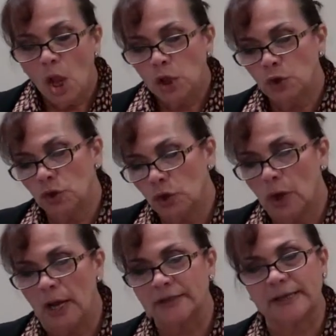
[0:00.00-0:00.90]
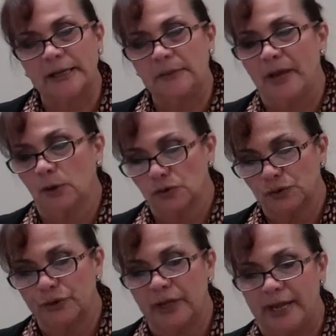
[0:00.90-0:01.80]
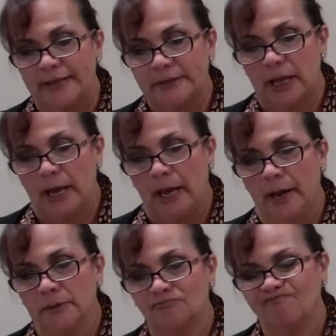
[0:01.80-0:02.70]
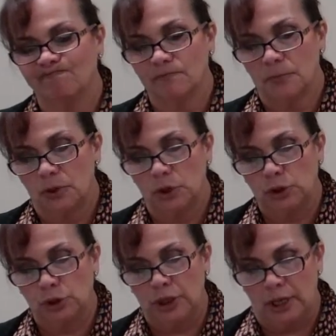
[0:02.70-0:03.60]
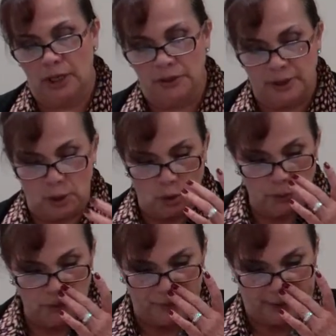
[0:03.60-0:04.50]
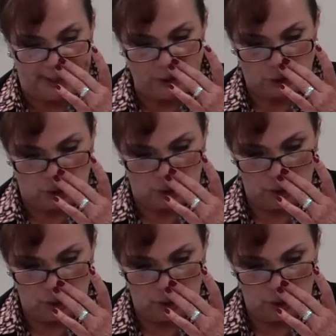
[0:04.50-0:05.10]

You know, Sunny, my concern is the loan modification